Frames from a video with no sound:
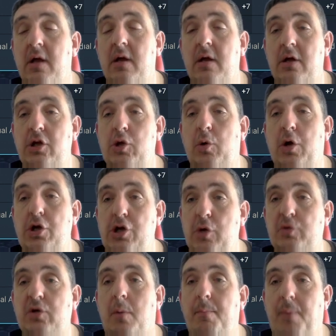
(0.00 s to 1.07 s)
you can use
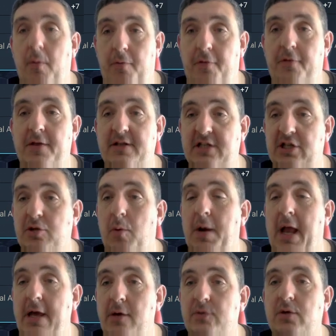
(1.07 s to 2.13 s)
on both. This is the one I
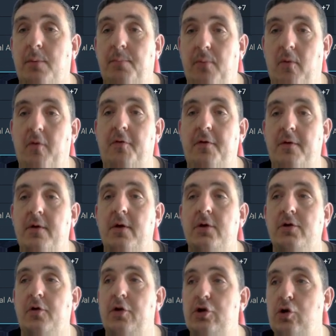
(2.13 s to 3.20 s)
use on both. So
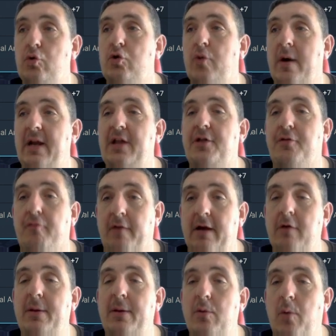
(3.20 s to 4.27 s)
the 223 will
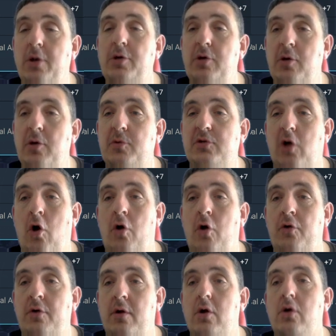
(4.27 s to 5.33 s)
be the one you use
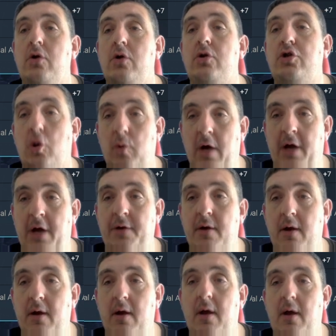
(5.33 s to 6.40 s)
on Shogun
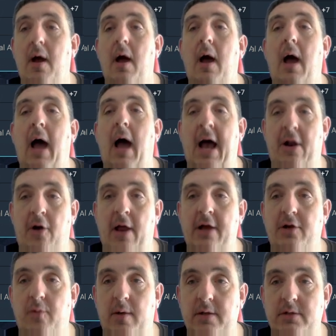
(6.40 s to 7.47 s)
and on Iron
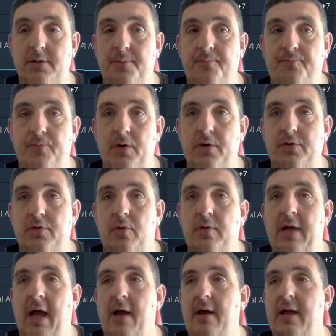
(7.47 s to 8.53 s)
Twins. So
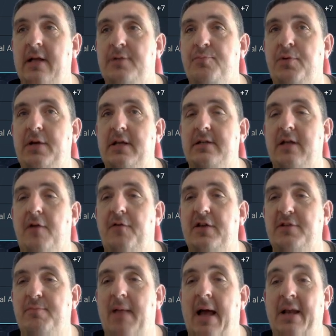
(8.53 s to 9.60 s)
yeah, it's pretty
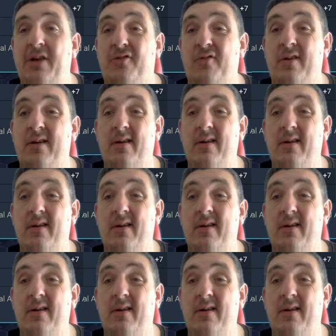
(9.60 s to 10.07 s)
self-explanatory.